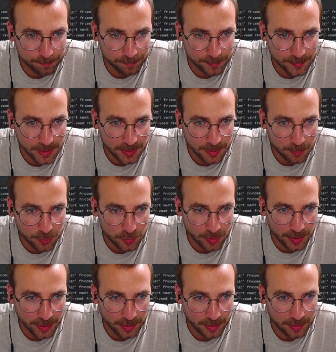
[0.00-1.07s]
keep
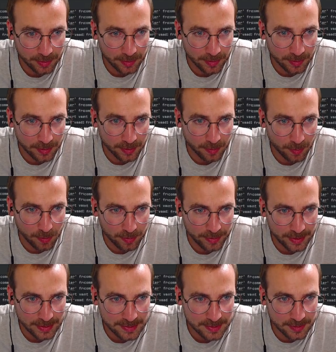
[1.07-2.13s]
track, yeah, all
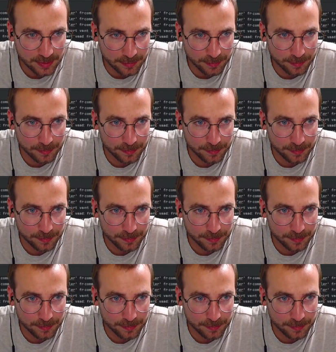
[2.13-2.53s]
that stuff.